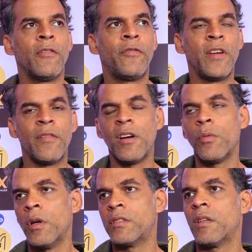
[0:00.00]
favorite
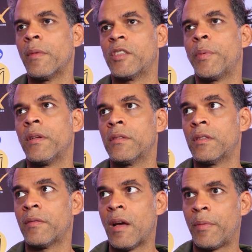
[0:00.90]
words cinema experiences
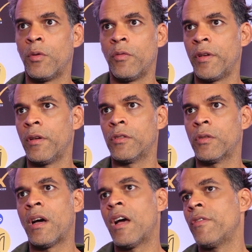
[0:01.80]
have happened over here.
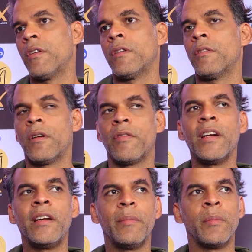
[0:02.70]
So I have a
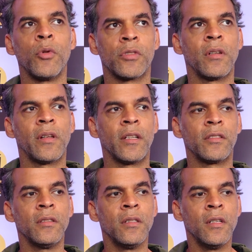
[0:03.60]
very deep emotional
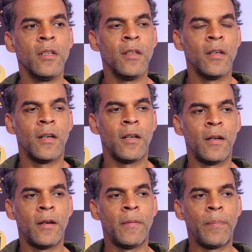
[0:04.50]
connection.
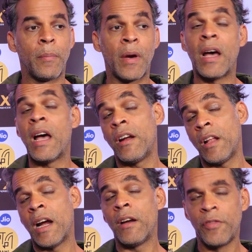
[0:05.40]
I had
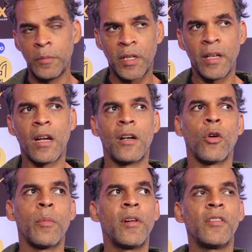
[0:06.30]
a film screening, I had a
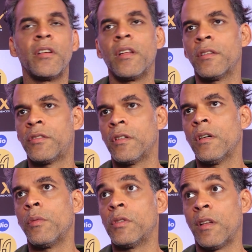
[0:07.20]
documentary screening this year.
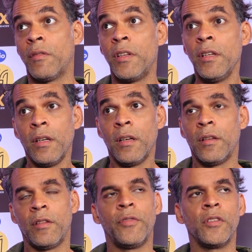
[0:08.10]
It was lovely.
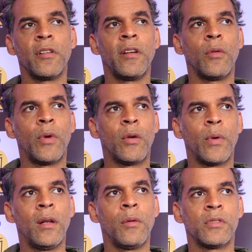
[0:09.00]
The first screening went
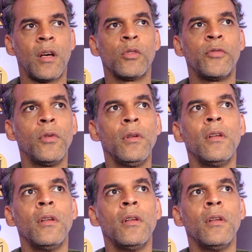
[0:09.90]
well. It was houseful.